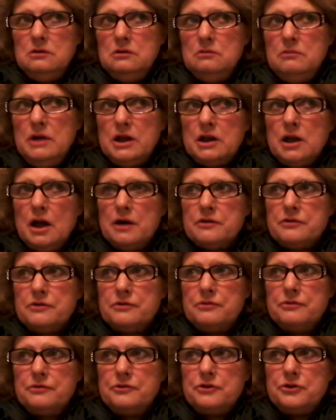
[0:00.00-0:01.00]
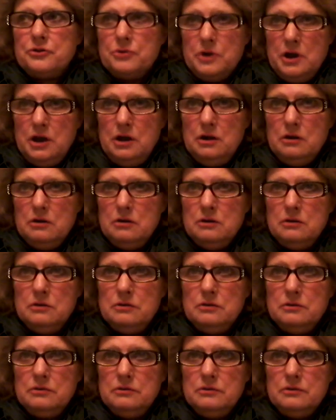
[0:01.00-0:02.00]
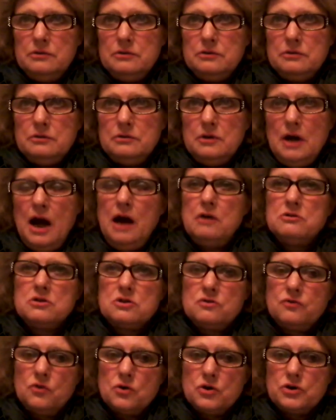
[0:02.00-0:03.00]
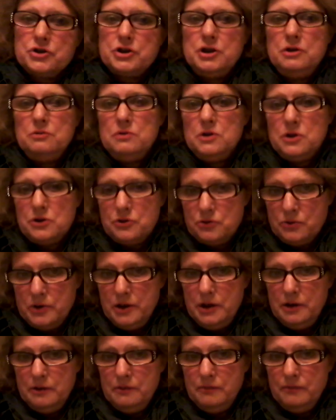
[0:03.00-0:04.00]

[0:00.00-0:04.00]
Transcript: Make that 3. I was 4, she was 3.